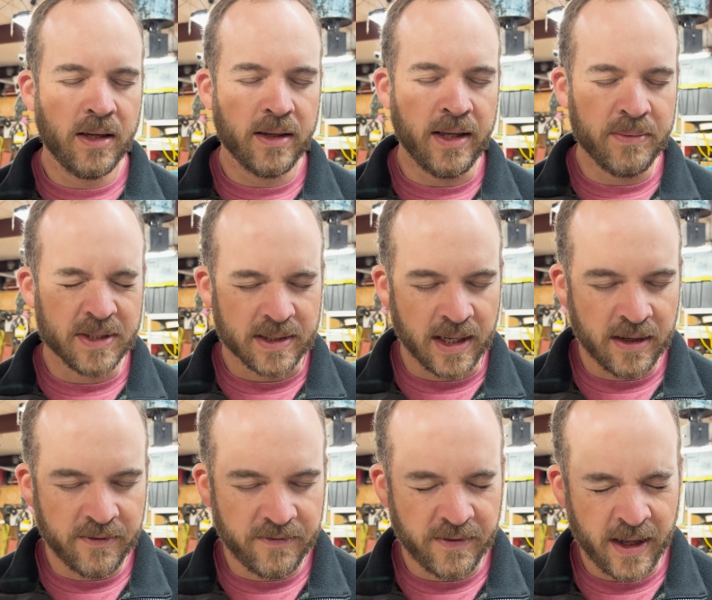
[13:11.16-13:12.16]
Keep us
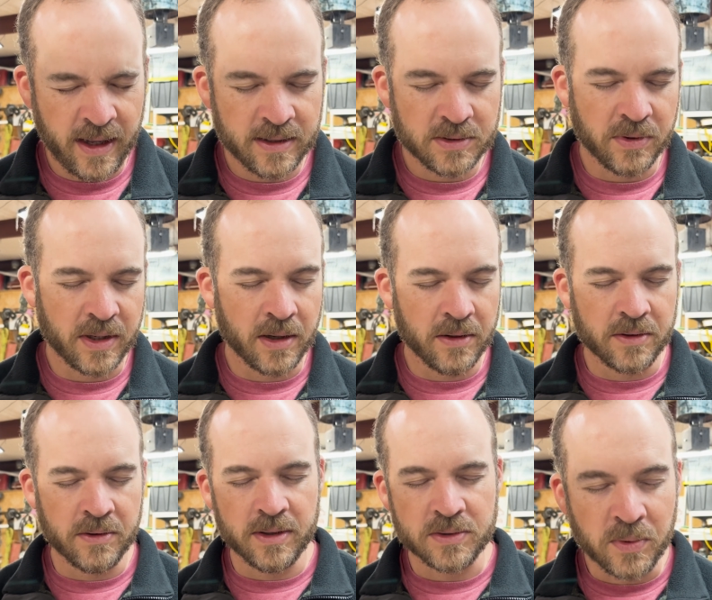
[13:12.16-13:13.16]
safe as we go
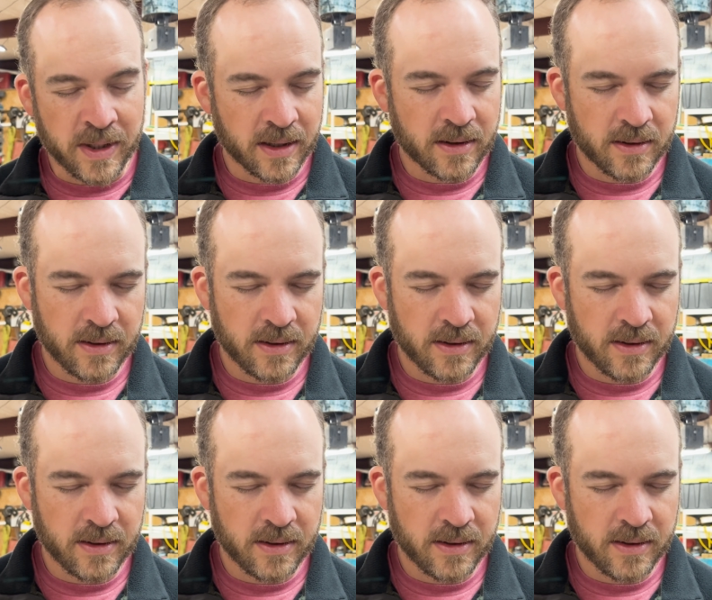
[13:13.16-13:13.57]
through this week.